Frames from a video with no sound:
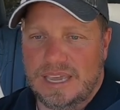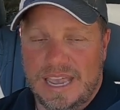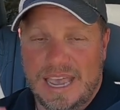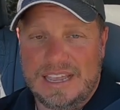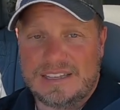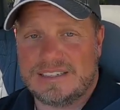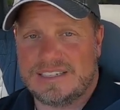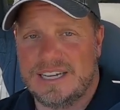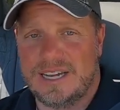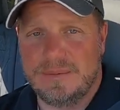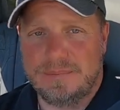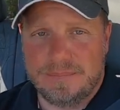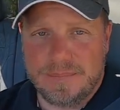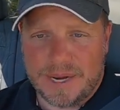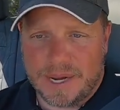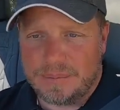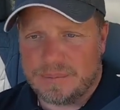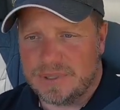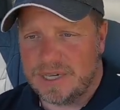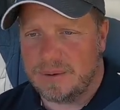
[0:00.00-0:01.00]
Hey, it's Tim,
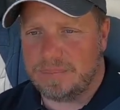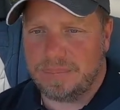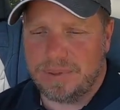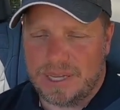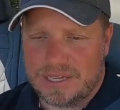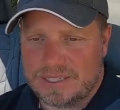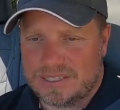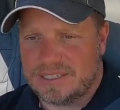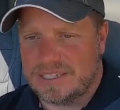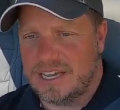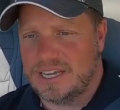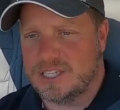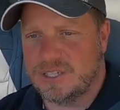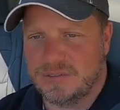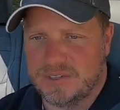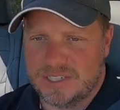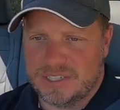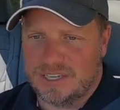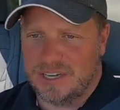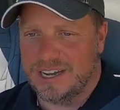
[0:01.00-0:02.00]
Pickup Truck Plus
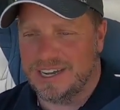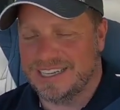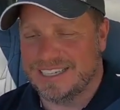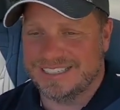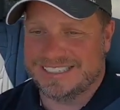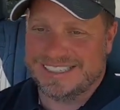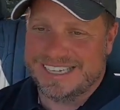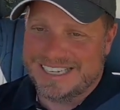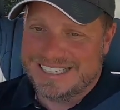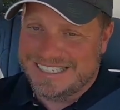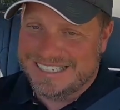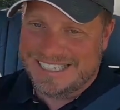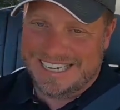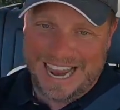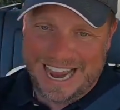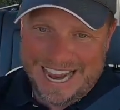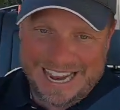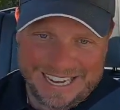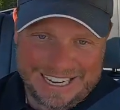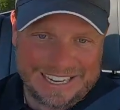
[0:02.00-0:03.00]
SUV Talk, and
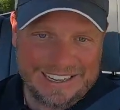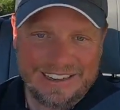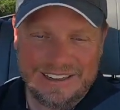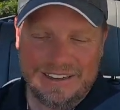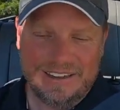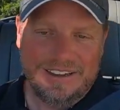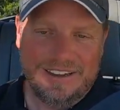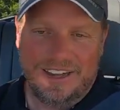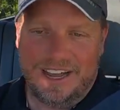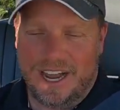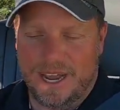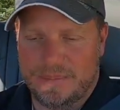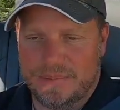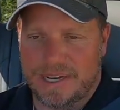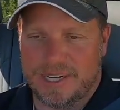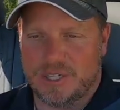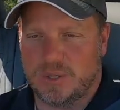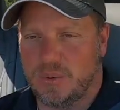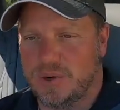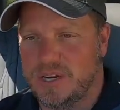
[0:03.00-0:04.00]
today I'm in
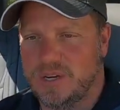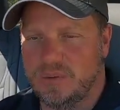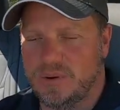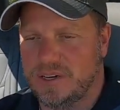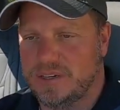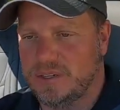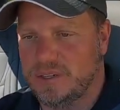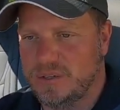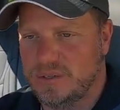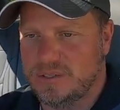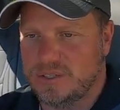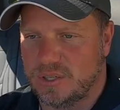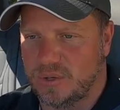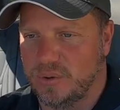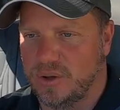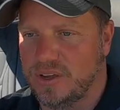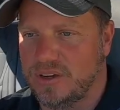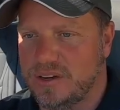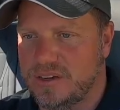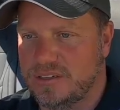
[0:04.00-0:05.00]
a 2022
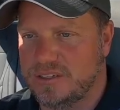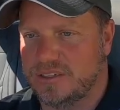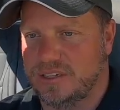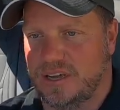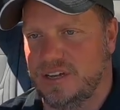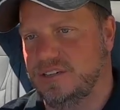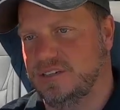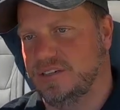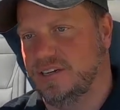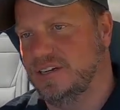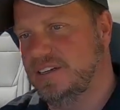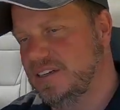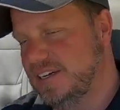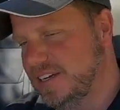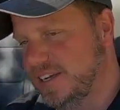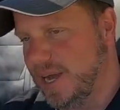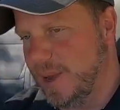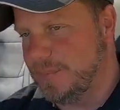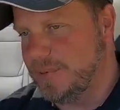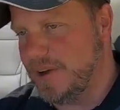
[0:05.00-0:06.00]
Toyota Tundra.
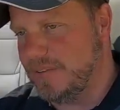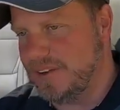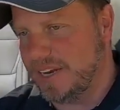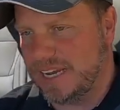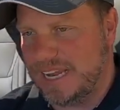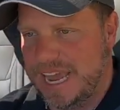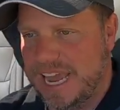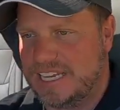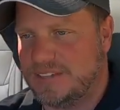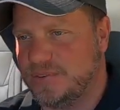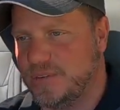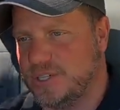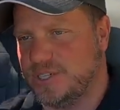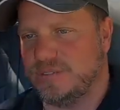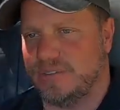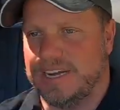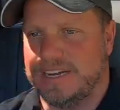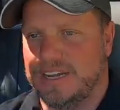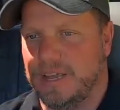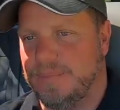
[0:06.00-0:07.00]
I'm driving the gas
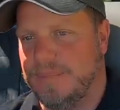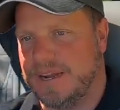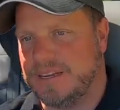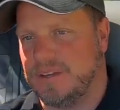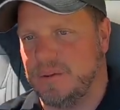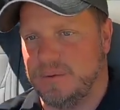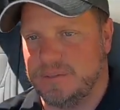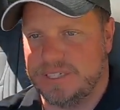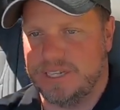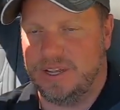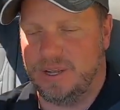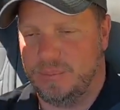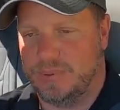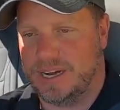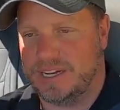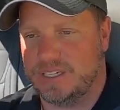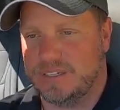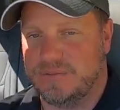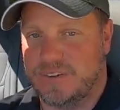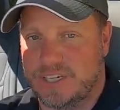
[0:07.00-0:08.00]
version right now back to the hotel, but
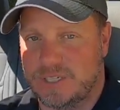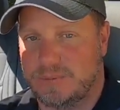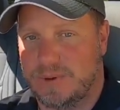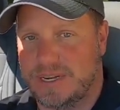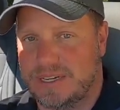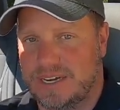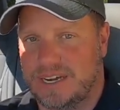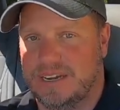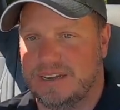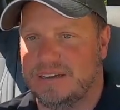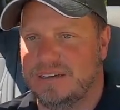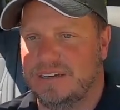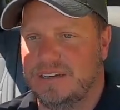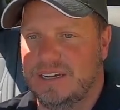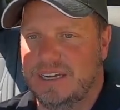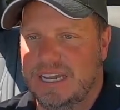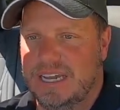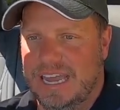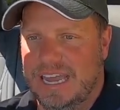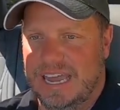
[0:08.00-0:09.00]
I just finished my day.
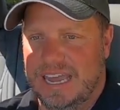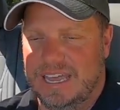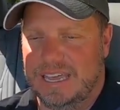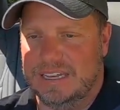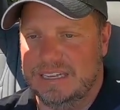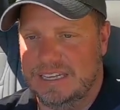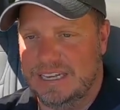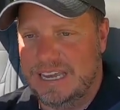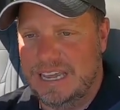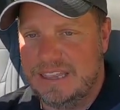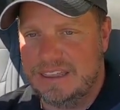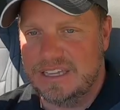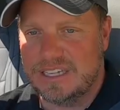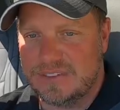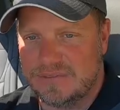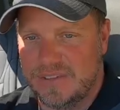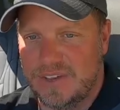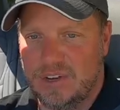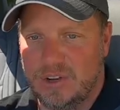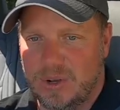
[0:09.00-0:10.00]
And in
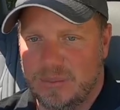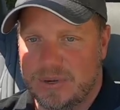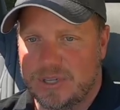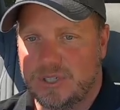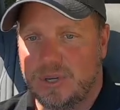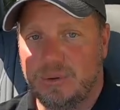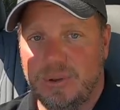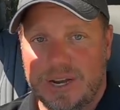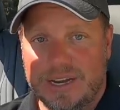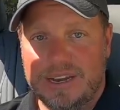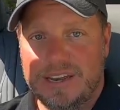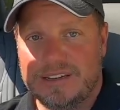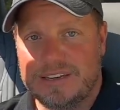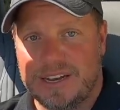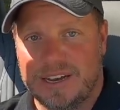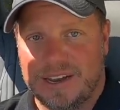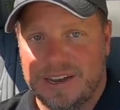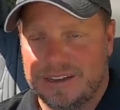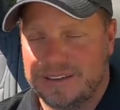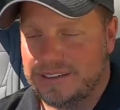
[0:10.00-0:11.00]
this video, I'm gonna show you what I did
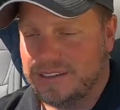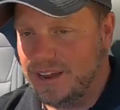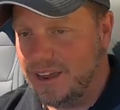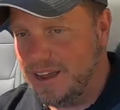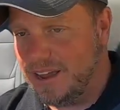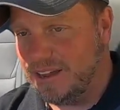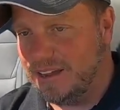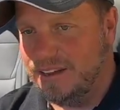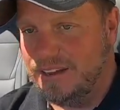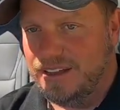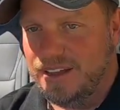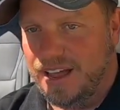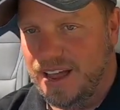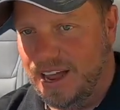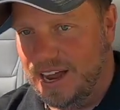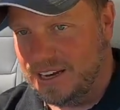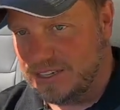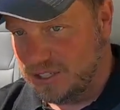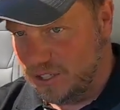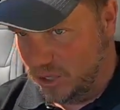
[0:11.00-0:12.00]
today. Yeah,
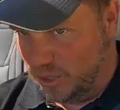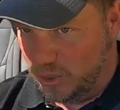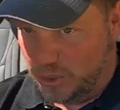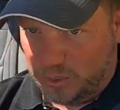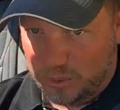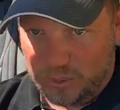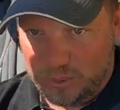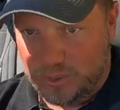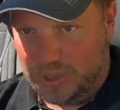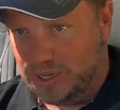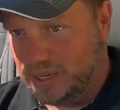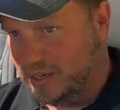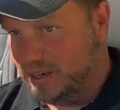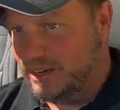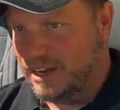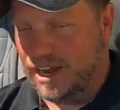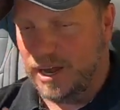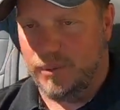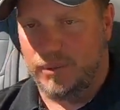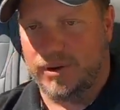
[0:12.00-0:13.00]
I towed,
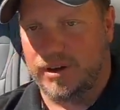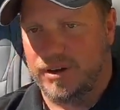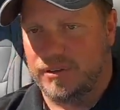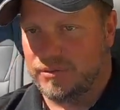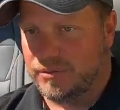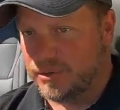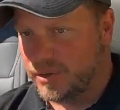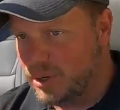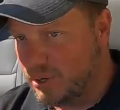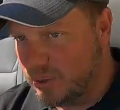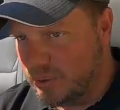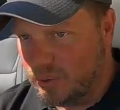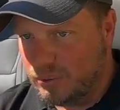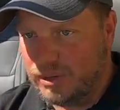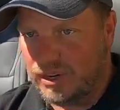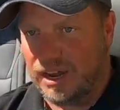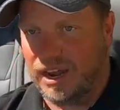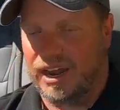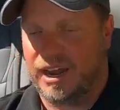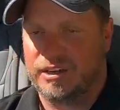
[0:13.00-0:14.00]
I went
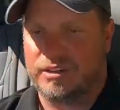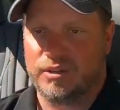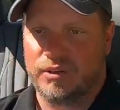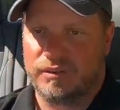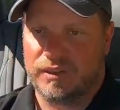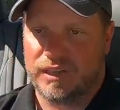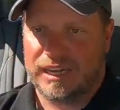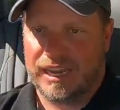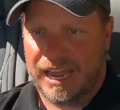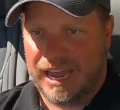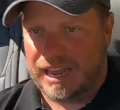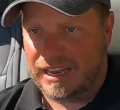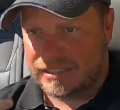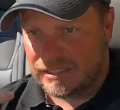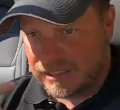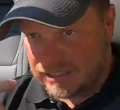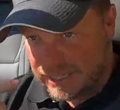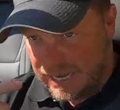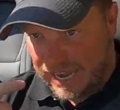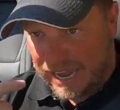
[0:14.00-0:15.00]
off-road, I drove the
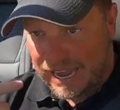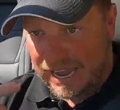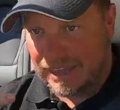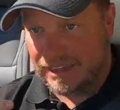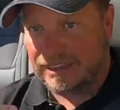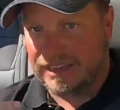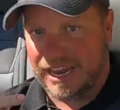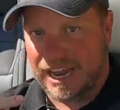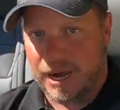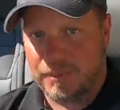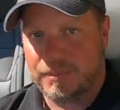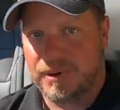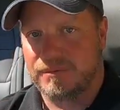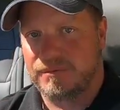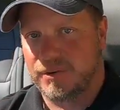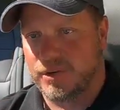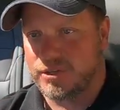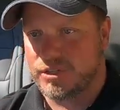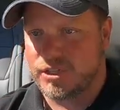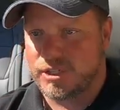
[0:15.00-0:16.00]
gas and the hybrid
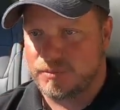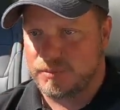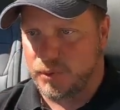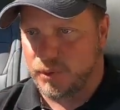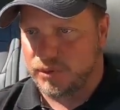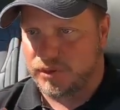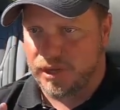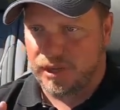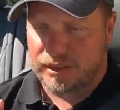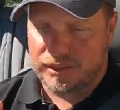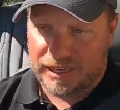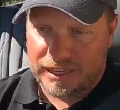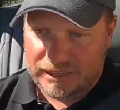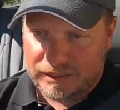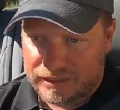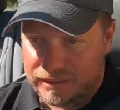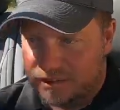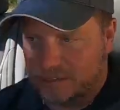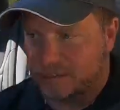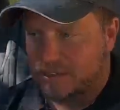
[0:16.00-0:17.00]
versions both
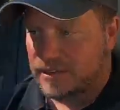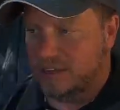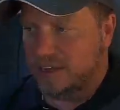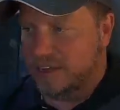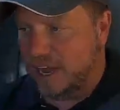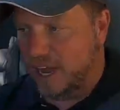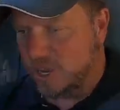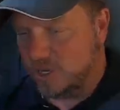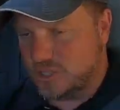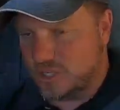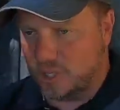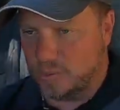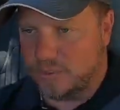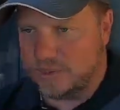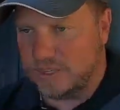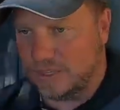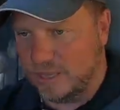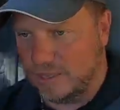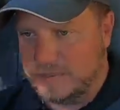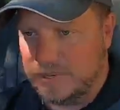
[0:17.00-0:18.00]
unladen. I'll show you
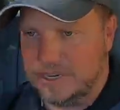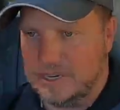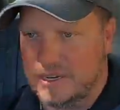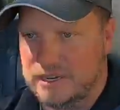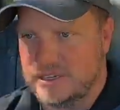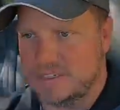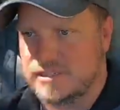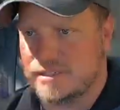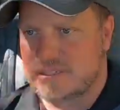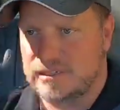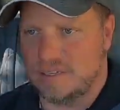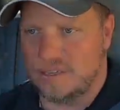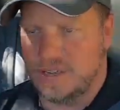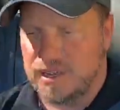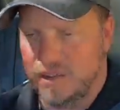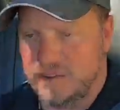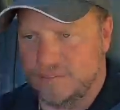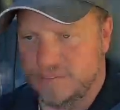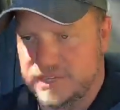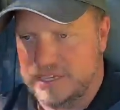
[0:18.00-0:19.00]
what the limited is
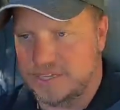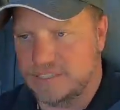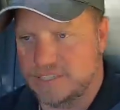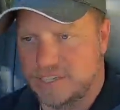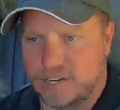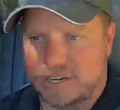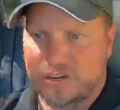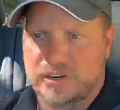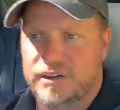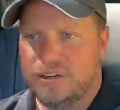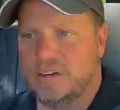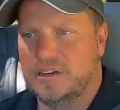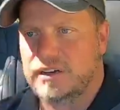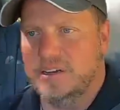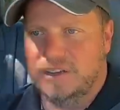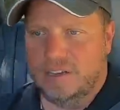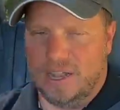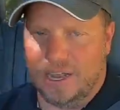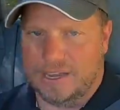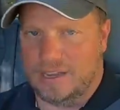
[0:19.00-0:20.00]
of the interior.
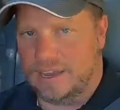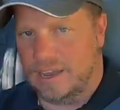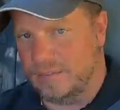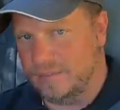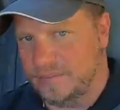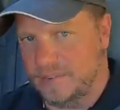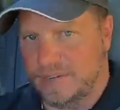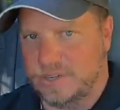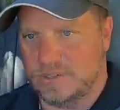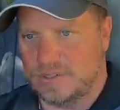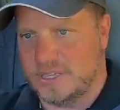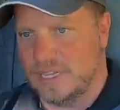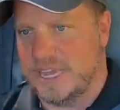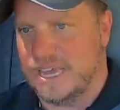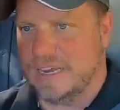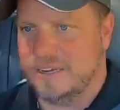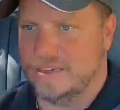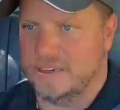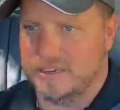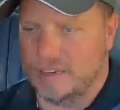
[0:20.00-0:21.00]
I have videos of
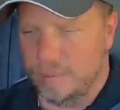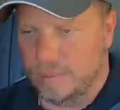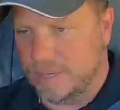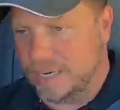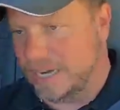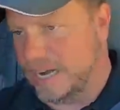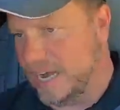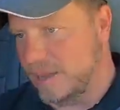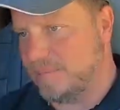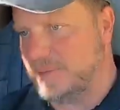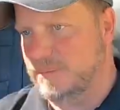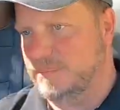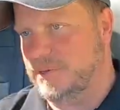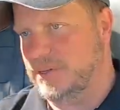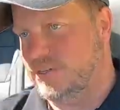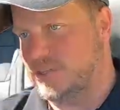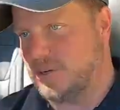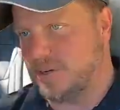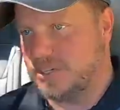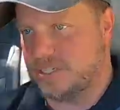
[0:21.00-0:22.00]
that. I did double cab, I'm
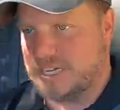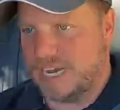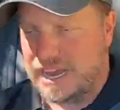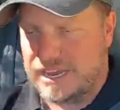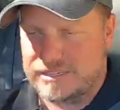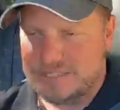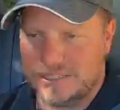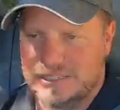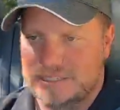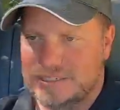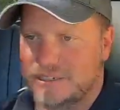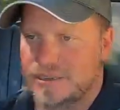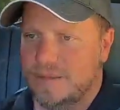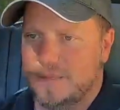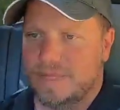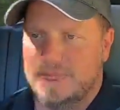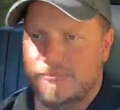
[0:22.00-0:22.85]
gonna show you chassis.